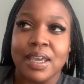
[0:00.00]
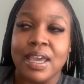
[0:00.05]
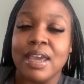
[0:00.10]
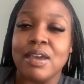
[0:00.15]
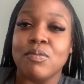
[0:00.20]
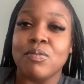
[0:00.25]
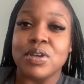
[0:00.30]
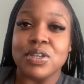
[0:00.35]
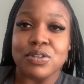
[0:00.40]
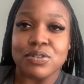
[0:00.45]

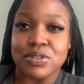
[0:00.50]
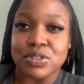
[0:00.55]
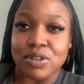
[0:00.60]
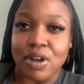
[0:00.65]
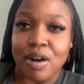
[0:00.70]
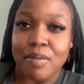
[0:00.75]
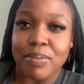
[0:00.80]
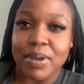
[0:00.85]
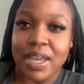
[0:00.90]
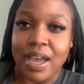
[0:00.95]
And when you
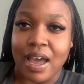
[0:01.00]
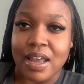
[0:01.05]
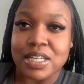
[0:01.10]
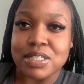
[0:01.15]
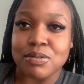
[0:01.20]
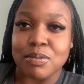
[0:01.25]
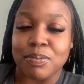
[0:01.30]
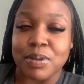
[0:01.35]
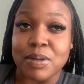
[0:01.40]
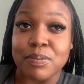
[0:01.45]
start being honest
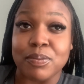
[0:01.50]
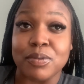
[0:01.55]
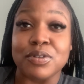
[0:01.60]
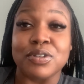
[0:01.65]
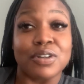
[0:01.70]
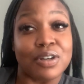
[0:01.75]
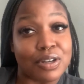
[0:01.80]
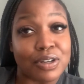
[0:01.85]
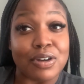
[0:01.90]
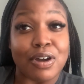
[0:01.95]
with people,
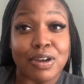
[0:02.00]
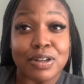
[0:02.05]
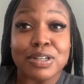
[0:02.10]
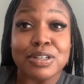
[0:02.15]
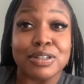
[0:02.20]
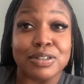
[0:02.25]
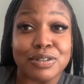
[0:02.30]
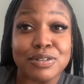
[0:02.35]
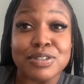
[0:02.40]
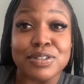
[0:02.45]
you're gonna
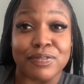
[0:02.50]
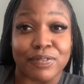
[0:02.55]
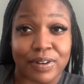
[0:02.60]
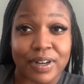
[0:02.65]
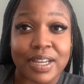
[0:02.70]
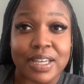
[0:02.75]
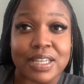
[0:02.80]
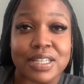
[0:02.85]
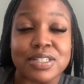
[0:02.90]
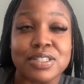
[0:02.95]
lose
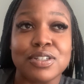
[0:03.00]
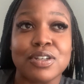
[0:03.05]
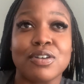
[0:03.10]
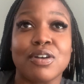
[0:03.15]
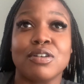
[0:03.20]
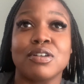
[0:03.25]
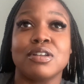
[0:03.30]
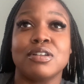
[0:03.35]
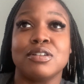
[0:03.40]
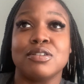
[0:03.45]
friends. You're
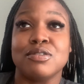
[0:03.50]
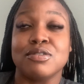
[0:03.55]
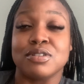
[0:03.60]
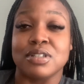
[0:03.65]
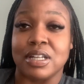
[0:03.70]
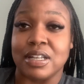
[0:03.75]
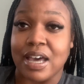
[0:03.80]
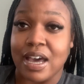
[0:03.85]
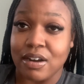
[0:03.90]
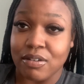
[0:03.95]
gonna lose a
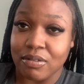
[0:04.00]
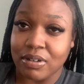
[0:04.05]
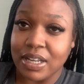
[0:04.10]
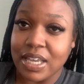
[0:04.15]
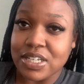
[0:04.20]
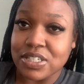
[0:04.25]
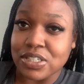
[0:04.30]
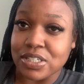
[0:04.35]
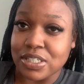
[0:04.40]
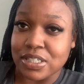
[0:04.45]
lot of
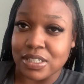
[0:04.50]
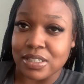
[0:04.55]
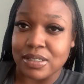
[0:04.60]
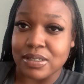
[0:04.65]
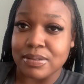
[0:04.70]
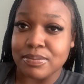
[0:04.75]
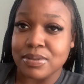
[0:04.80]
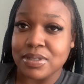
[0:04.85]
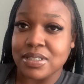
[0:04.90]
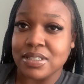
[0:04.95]

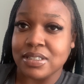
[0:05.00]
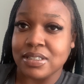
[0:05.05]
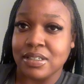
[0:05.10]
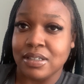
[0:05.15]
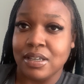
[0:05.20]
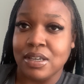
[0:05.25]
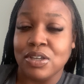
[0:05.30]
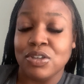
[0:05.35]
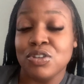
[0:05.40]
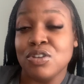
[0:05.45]
relationships.
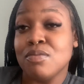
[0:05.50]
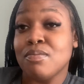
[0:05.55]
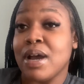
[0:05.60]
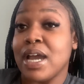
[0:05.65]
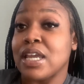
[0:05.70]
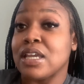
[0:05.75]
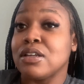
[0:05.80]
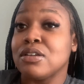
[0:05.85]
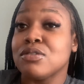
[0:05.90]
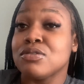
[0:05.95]
You
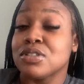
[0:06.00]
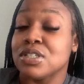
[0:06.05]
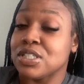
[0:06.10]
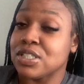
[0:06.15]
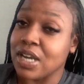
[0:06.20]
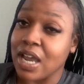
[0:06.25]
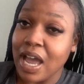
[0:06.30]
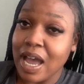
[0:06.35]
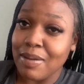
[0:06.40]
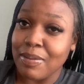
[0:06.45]
might lose a
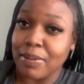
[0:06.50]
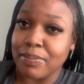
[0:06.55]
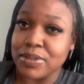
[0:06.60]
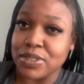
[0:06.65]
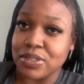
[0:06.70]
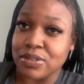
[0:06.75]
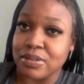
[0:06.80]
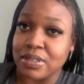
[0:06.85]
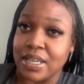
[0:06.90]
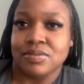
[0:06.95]
job
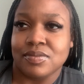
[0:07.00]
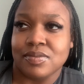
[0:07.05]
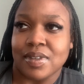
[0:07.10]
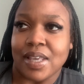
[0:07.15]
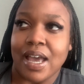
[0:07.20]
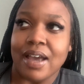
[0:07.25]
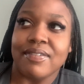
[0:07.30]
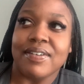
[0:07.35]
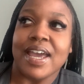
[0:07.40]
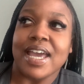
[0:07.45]
opportunity.
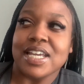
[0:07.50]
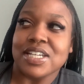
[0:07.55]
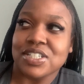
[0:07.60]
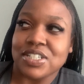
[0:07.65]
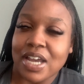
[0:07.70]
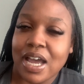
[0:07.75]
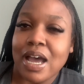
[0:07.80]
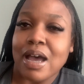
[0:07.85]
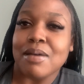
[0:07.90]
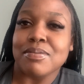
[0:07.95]
I've had
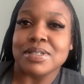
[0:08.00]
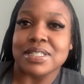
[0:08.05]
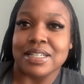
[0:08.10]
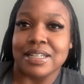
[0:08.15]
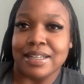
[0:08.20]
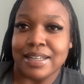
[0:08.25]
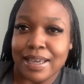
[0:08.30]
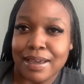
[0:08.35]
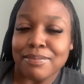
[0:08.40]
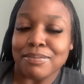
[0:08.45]
jobs
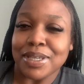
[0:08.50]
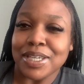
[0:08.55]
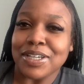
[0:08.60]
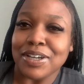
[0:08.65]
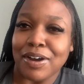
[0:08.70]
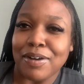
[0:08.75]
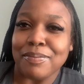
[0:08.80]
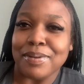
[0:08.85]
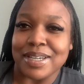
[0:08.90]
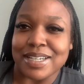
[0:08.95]
let me
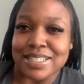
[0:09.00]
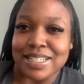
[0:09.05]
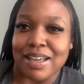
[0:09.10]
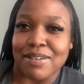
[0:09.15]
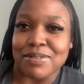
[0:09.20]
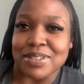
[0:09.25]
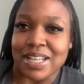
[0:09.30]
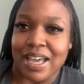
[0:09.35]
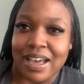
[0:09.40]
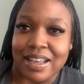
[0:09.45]
go because I
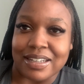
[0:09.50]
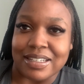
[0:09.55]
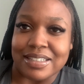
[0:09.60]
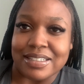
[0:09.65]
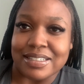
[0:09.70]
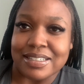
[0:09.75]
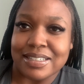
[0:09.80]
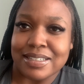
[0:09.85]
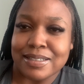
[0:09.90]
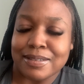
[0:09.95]
was
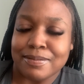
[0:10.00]
honest.